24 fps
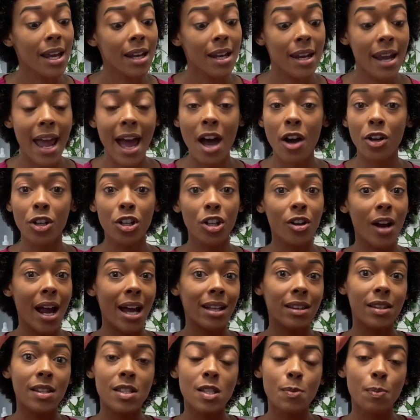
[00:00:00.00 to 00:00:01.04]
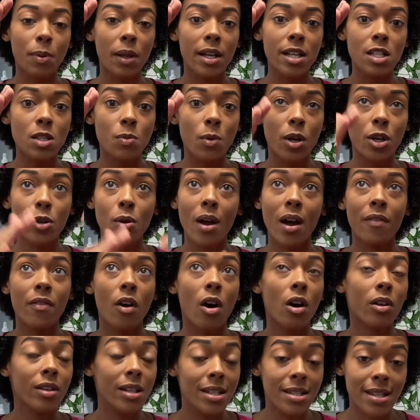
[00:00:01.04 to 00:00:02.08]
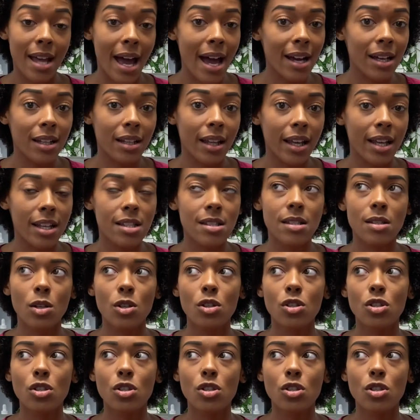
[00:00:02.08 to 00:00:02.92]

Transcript: Now you're at this place where you have all these accolades,